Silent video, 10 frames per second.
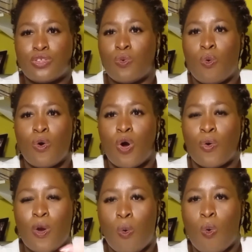
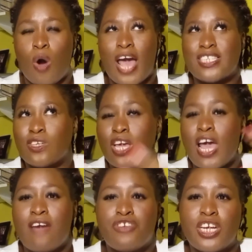or as a
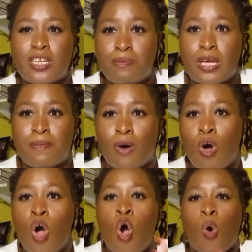African people,
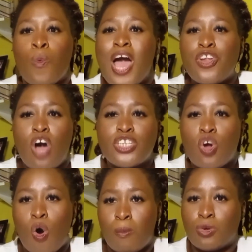we are not
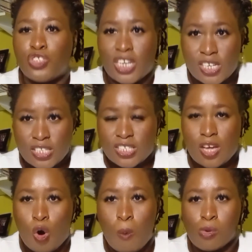homogeneous
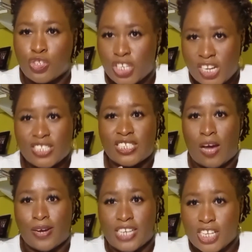in
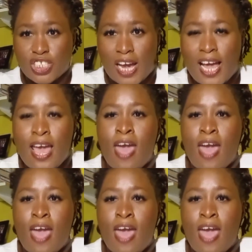our nature.